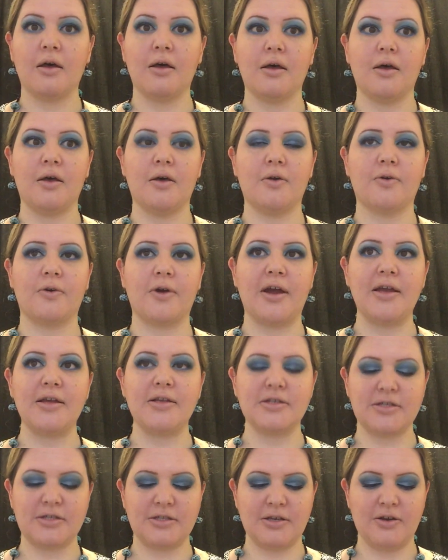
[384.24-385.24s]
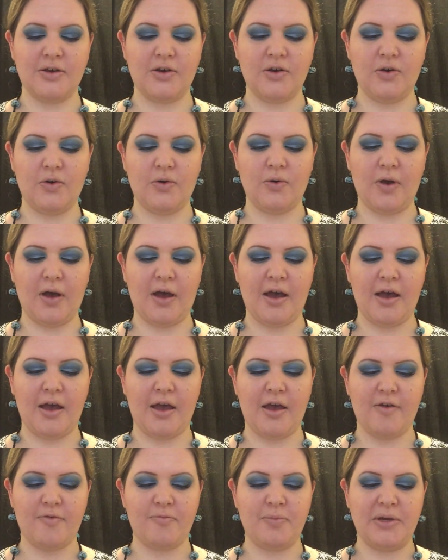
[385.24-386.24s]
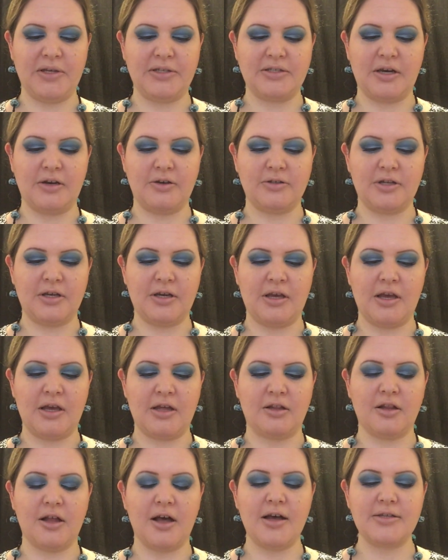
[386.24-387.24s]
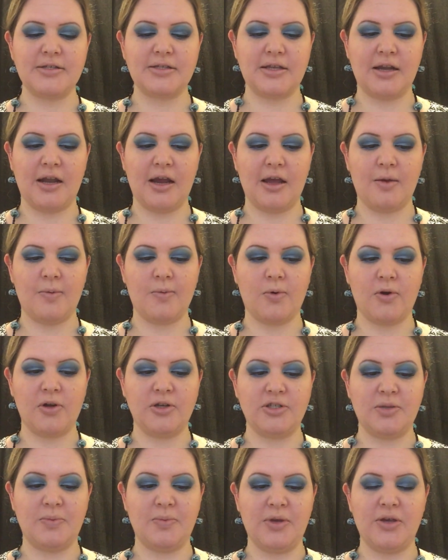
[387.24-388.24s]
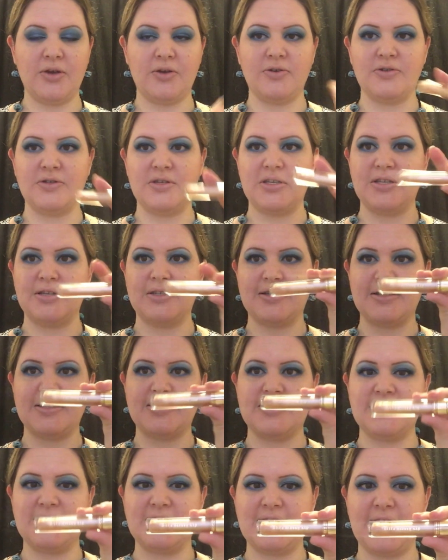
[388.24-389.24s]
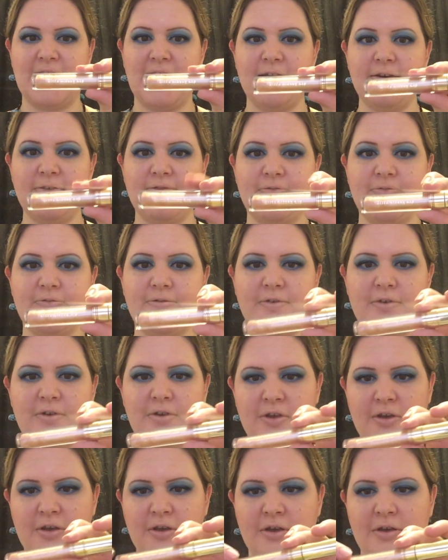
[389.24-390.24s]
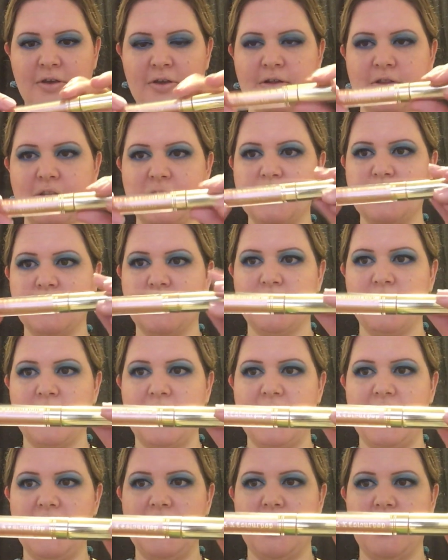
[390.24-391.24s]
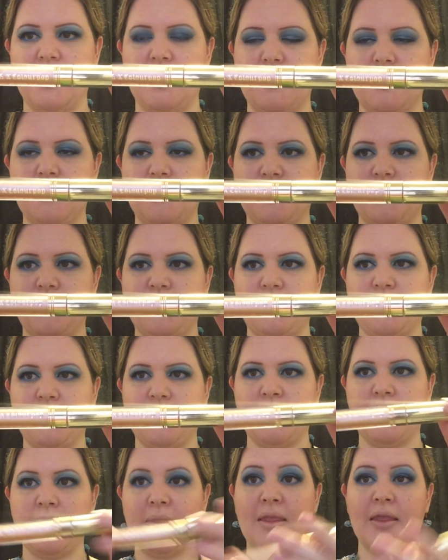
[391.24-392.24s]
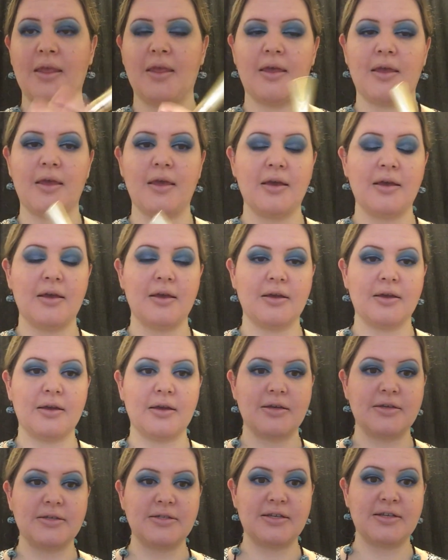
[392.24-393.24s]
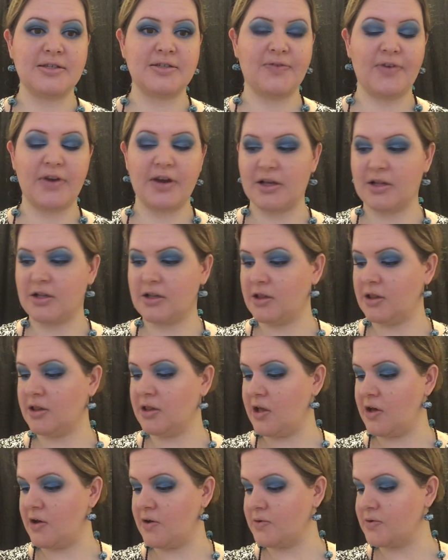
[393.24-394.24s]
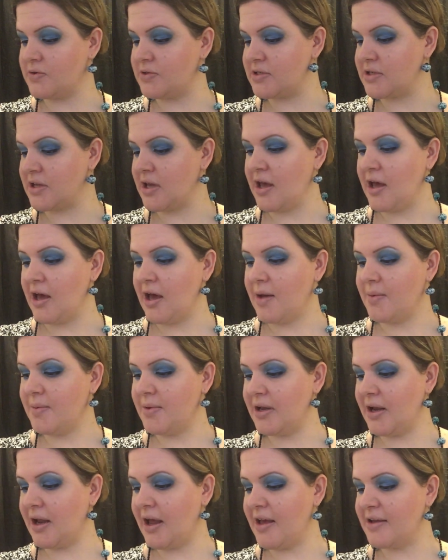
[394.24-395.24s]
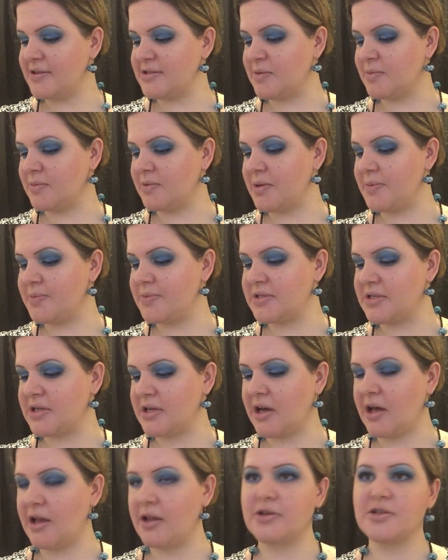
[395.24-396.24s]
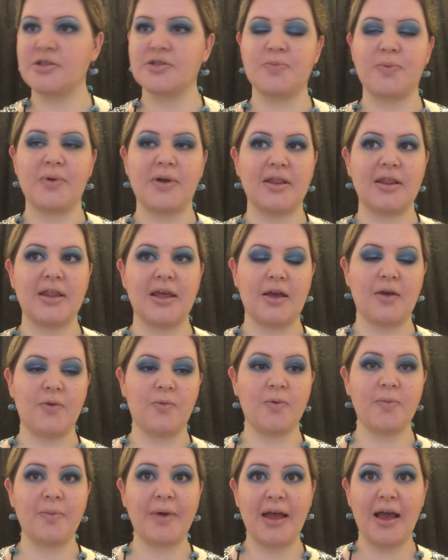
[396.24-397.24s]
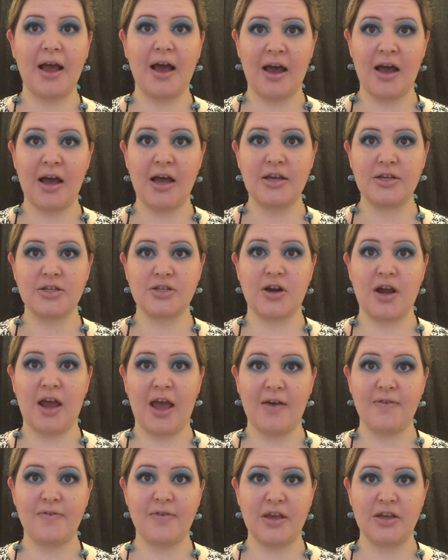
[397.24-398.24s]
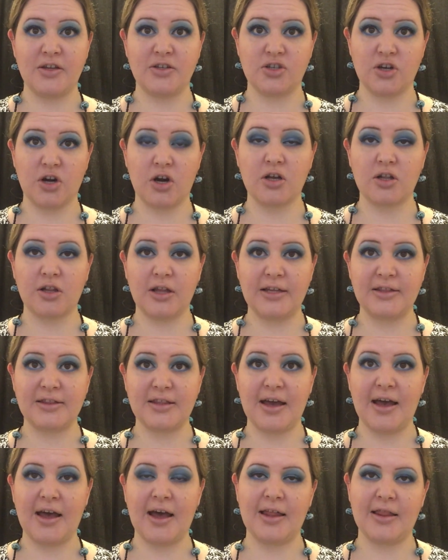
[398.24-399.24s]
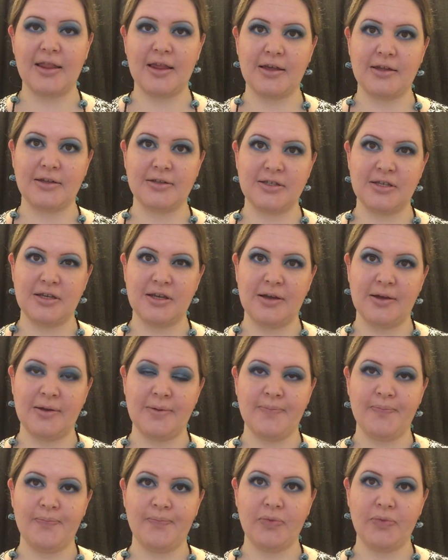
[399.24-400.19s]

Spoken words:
Alright, so I have picked out a gloss, and I am going to be using Steph, this one right here, because it's very close. I mean, I have some lipstick colors, but like when my eyes are heavy and dark like that, I like to